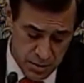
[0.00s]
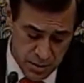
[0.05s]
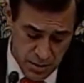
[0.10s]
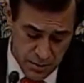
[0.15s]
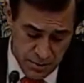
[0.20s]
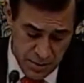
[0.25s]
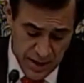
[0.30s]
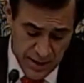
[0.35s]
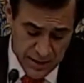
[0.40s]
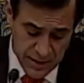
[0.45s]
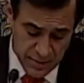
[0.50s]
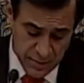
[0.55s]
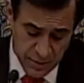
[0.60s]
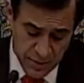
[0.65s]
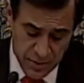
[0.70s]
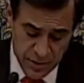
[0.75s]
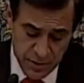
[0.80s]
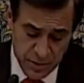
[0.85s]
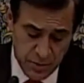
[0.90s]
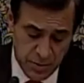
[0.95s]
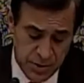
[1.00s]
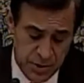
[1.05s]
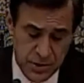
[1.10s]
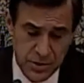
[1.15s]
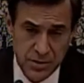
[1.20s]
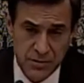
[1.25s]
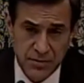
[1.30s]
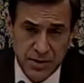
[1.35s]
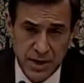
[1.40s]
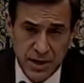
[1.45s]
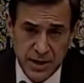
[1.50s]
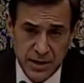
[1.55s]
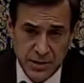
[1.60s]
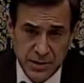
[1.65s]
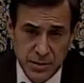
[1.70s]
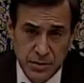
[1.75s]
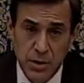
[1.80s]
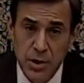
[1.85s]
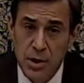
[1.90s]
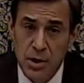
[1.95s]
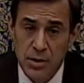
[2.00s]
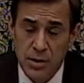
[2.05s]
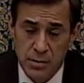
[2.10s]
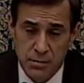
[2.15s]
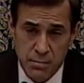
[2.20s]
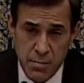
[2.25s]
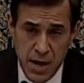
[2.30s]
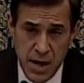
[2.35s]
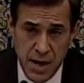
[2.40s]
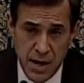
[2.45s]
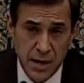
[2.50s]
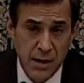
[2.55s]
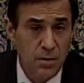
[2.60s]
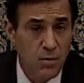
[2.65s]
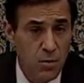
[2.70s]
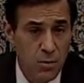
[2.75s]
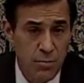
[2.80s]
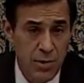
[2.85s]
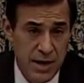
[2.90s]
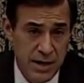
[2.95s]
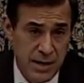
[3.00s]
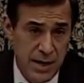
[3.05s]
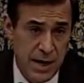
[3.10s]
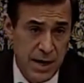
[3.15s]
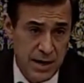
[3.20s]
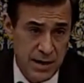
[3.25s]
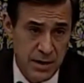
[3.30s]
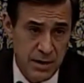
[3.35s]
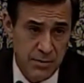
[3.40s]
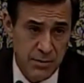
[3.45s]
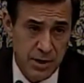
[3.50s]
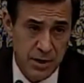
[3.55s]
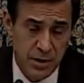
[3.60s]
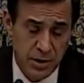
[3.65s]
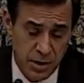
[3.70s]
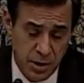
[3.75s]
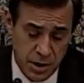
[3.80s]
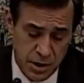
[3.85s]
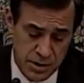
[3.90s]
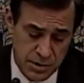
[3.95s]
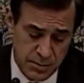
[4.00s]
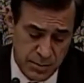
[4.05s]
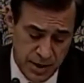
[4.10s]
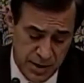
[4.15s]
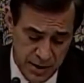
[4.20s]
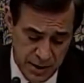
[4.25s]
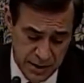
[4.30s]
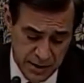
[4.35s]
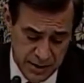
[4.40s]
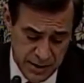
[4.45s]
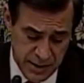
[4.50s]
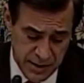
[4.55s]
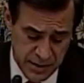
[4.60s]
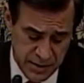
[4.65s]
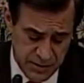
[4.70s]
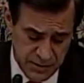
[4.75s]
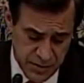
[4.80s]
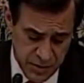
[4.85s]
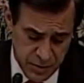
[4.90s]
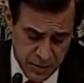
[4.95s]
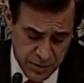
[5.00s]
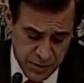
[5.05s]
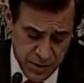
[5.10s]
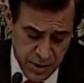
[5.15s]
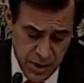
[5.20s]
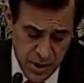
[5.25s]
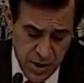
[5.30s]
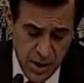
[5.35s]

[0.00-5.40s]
impossible situation of cancer that may or may not have been caused by the extensive use